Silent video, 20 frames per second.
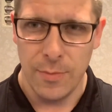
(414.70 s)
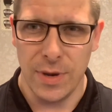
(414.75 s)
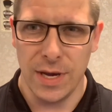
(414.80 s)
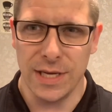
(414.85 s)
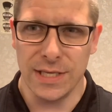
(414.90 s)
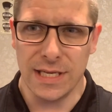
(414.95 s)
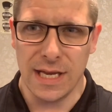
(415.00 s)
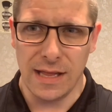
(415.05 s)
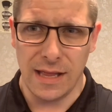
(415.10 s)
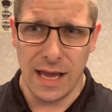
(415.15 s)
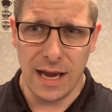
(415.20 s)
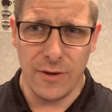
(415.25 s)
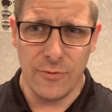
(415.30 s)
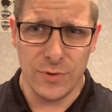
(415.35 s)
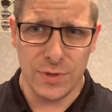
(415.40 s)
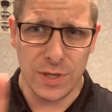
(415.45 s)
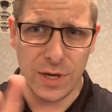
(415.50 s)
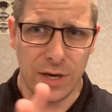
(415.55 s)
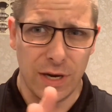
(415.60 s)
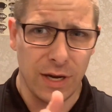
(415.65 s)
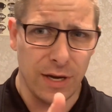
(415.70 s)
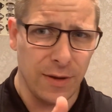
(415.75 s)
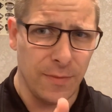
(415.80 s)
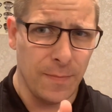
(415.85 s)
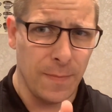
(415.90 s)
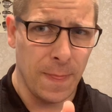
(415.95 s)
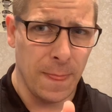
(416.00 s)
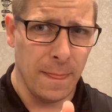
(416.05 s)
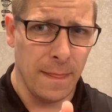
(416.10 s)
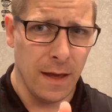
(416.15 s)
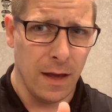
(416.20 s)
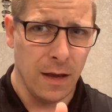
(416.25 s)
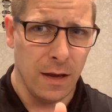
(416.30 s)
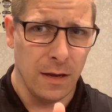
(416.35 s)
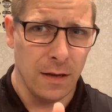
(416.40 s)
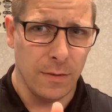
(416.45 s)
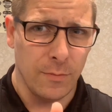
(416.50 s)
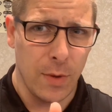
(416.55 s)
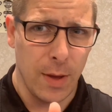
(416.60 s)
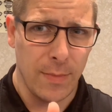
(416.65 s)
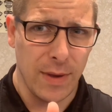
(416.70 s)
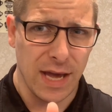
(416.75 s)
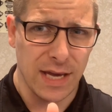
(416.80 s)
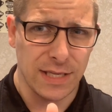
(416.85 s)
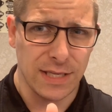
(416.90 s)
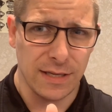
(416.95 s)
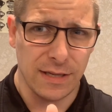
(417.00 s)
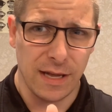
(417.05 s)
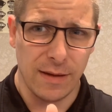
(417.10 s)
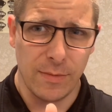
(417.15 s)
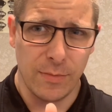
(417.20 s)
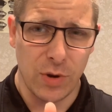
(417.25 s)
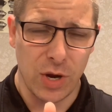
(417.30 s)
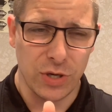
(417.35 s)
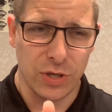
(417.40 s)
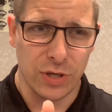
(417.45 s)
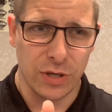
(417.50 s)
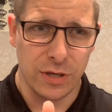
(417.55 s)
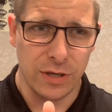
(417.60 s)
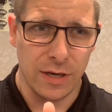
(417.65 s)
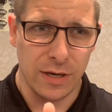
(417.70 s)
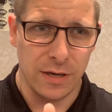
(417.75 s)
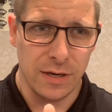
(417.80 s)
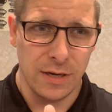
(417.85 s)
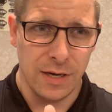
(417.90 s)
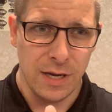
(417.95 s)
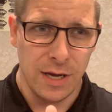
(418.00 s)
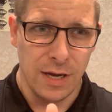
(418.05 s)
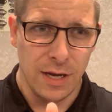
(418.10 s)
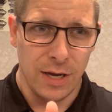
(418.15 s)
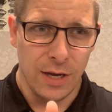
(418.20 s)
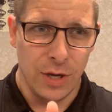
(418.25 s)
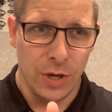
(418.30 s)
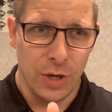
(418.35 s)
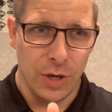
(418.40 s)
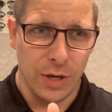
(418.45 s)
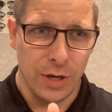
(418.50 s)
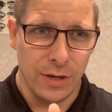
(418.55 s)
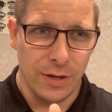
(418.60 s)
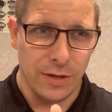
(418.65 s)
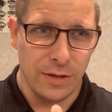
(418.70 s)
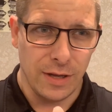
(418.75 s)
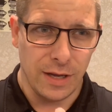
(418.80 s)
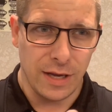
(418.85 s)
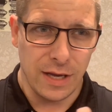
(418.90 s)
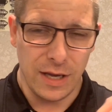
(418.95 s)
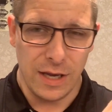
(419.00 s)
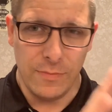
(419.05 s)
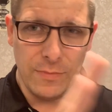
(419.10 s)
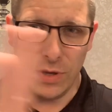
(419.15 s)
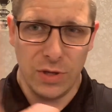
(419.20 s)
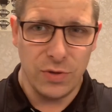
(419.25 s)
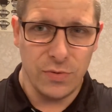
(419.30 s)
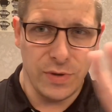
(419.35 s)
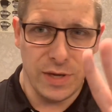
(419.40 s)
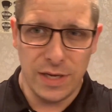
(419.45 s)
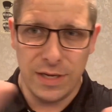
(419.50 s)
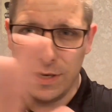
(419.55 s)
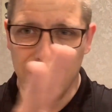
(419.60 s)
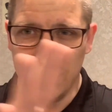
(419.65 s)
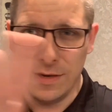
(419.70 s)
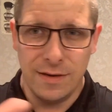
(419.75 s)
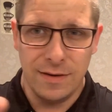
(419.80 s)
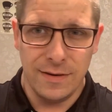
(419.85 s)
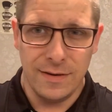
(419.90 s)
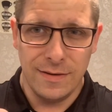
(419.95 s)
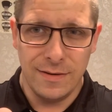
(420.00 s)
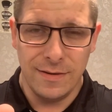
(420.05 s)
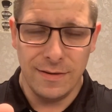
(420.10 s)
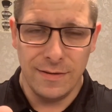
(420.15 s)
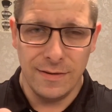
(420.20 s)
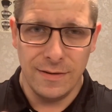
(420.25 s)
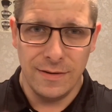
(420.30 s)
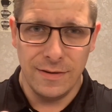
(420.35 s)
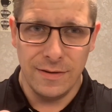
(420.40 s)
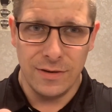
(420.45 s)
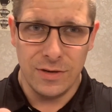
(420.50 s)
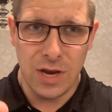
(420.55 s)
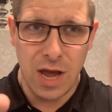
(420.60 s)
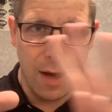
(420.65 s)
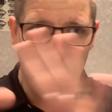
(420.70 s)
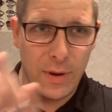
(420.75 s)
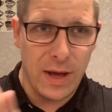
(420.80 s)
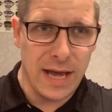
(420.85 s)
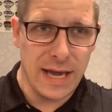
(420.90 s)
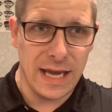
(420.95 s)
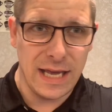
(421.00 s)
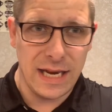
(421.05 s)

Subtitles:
because I was on a, maybe I still am, I'm not sure, like in between not buying